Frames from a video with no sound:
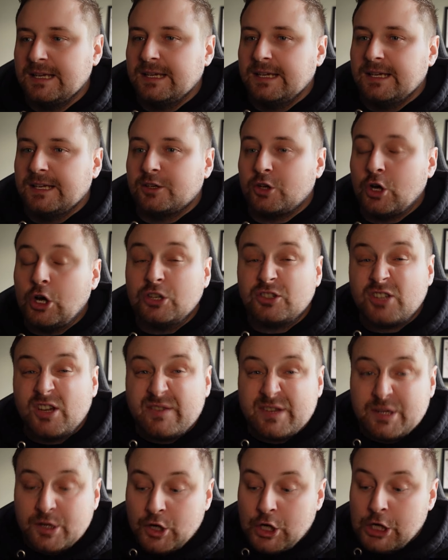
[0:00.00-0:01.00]
Goes
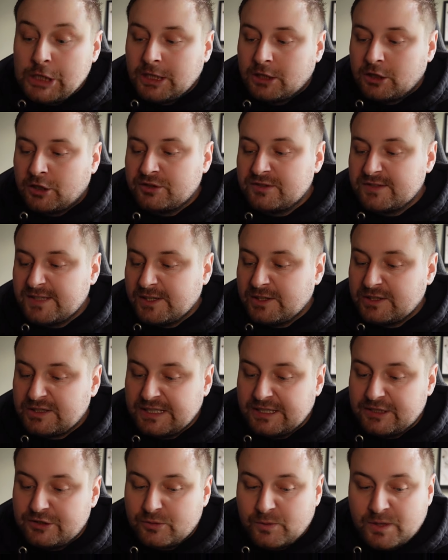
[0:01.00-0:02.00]
over the whole Alonso
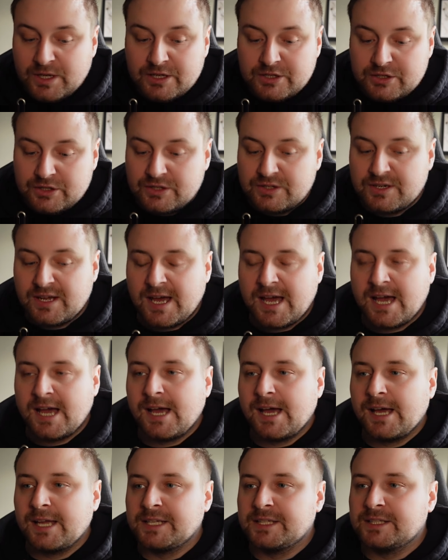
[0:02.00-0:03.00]
situation,
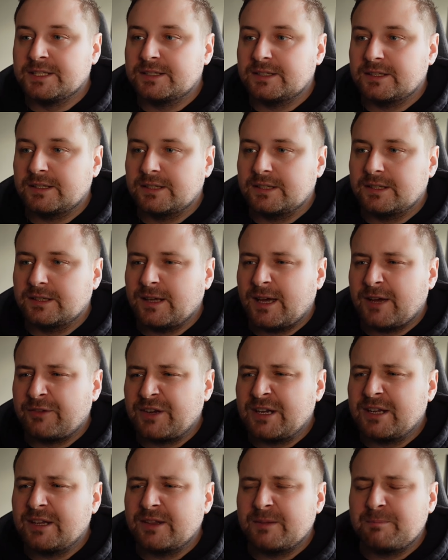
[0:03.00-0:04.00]
and I
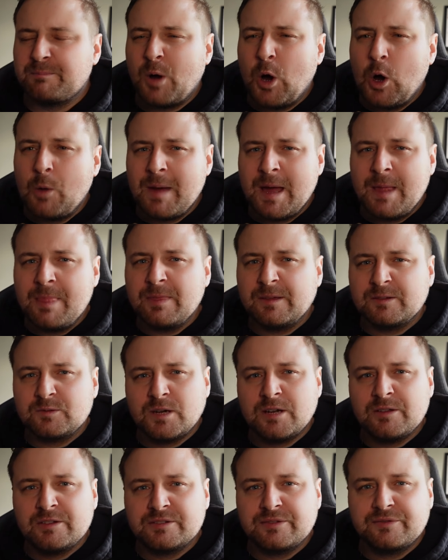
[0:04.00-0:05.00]
think at the bottom end as
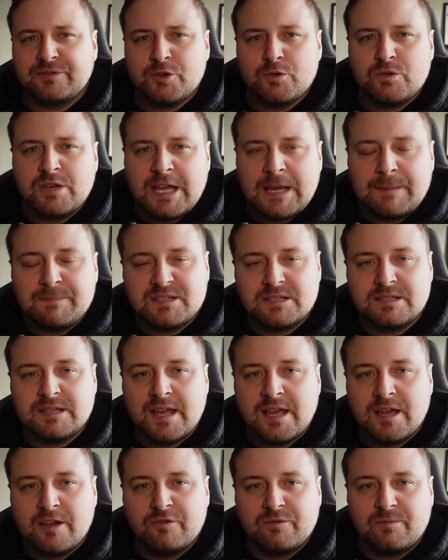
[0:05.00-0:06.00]
well, there's a few names in
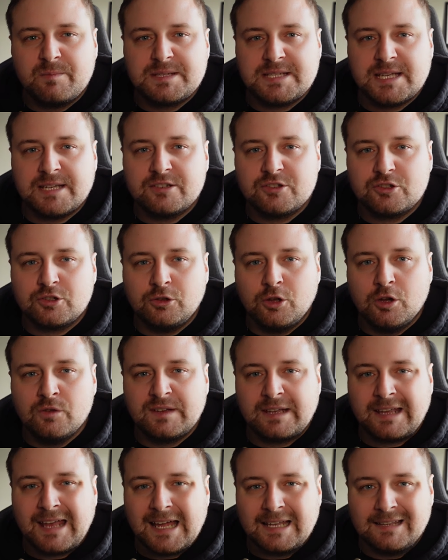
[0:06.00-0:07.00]
there of potential
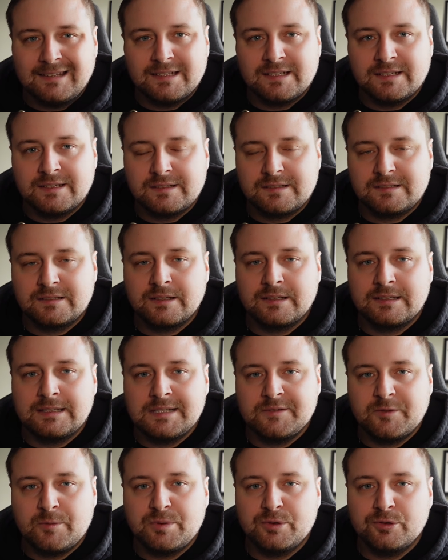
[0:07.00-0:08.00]
other candidates that
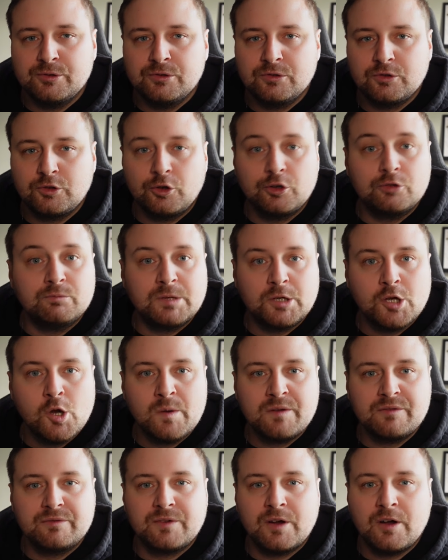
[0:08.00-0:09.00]
Liverpool could be
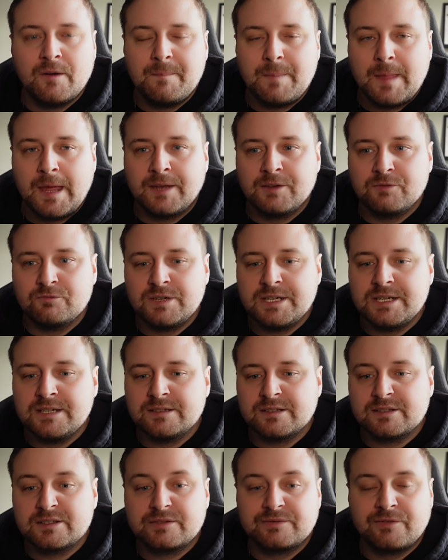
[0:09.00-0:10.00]
going for and
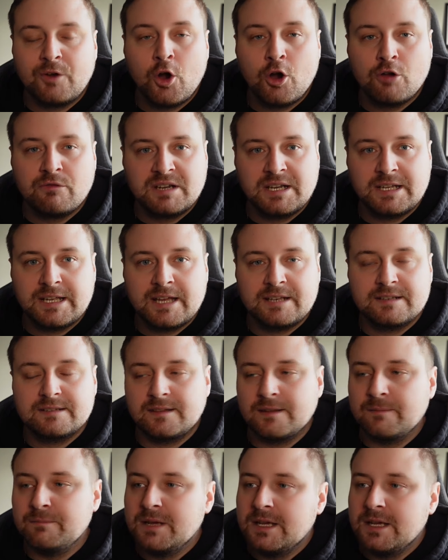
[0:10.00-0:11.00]
reasons for and against them.